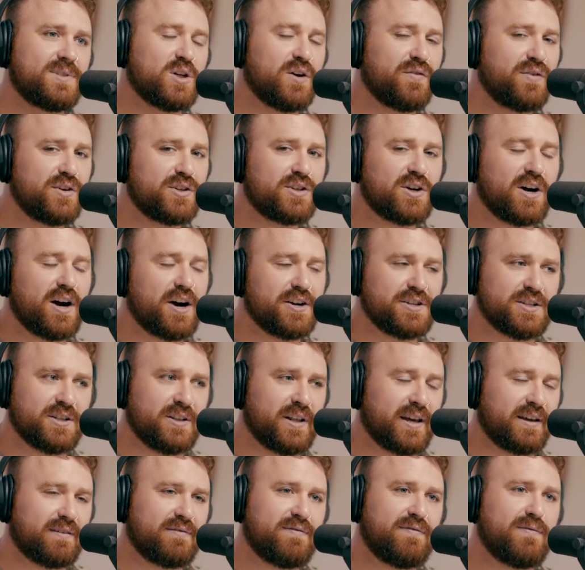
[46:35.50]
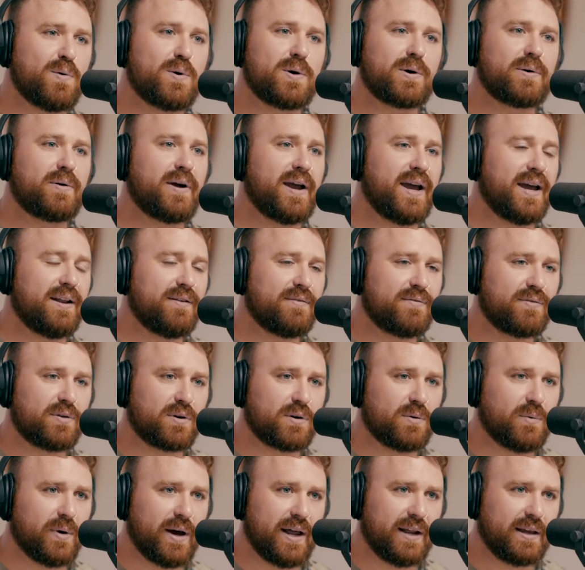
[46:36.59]
so if you're charging like four grand for
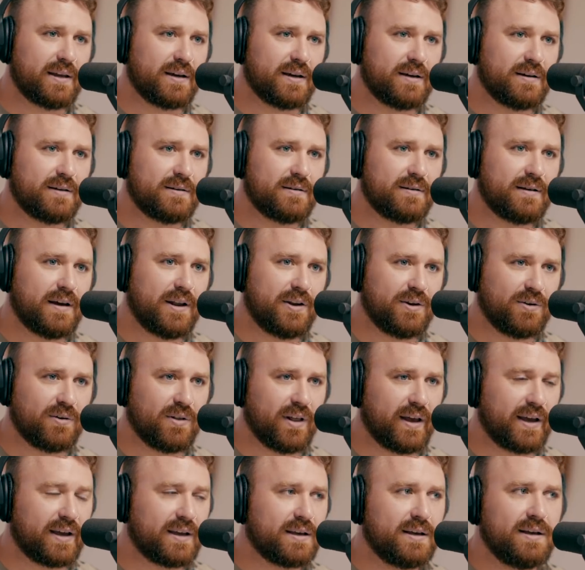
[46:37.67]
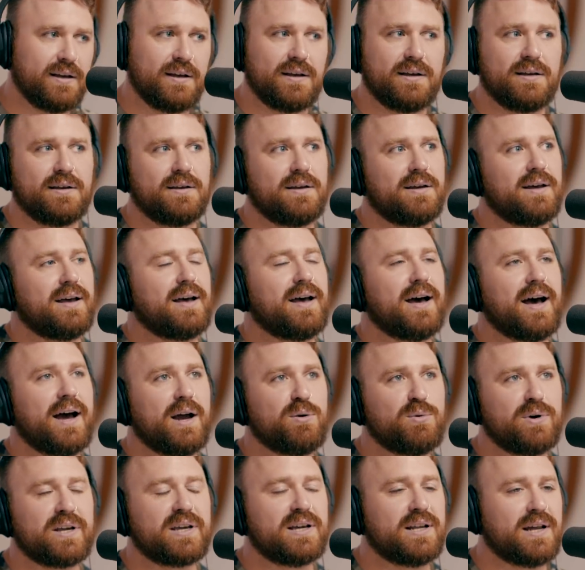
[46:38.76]
a wedding and you're like i
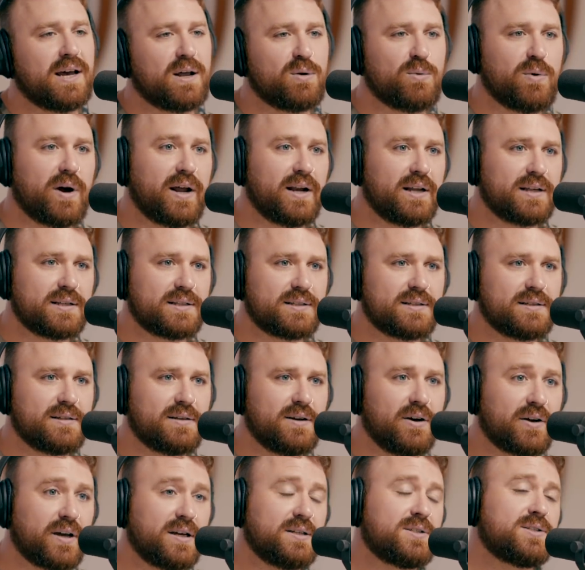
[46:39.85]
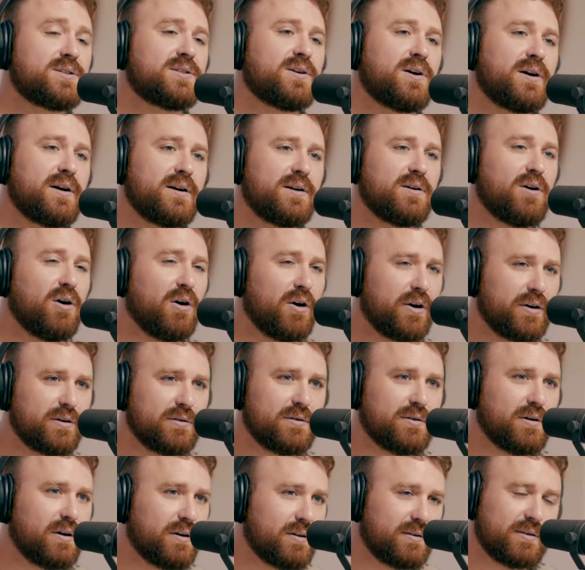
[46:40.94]
want to get out of weddings okay start all
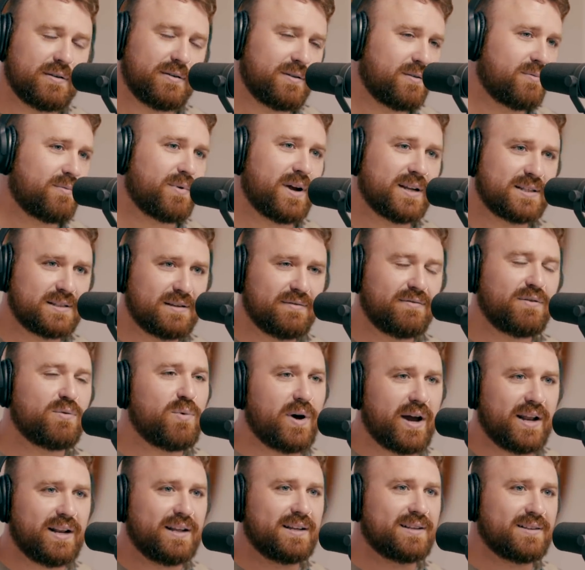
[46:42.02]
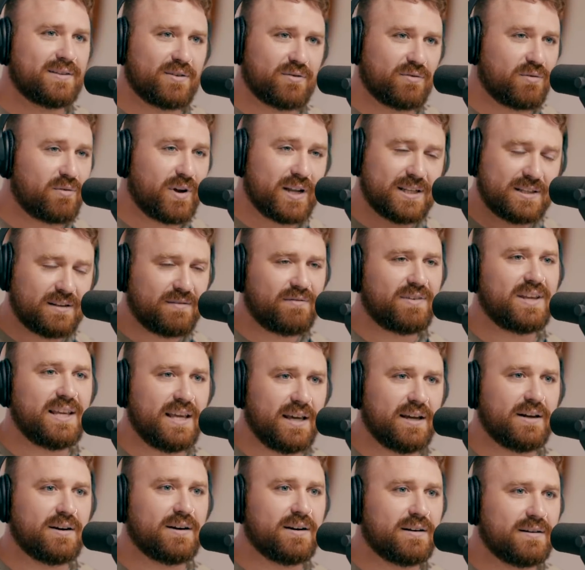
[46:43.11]
the rest of the wedding or the rest of the
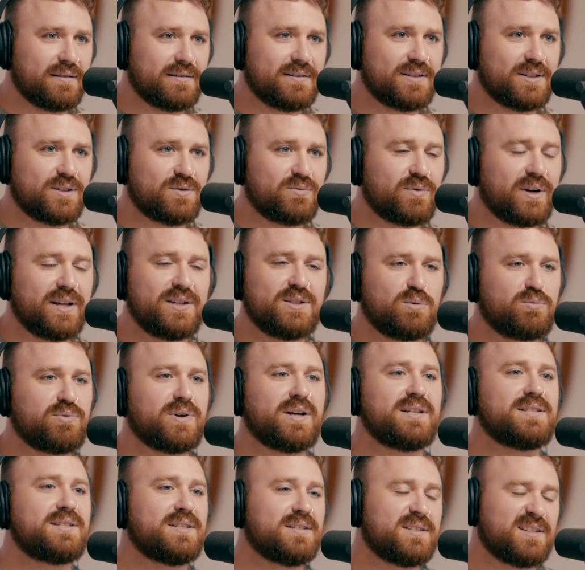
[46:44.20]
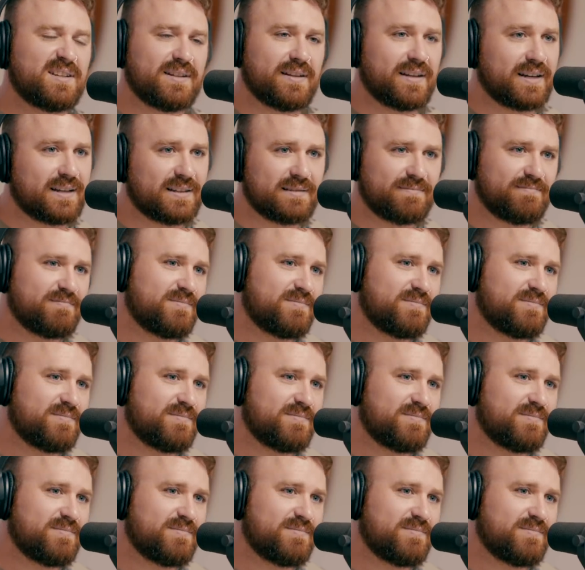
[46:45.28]
year just raise your prices to like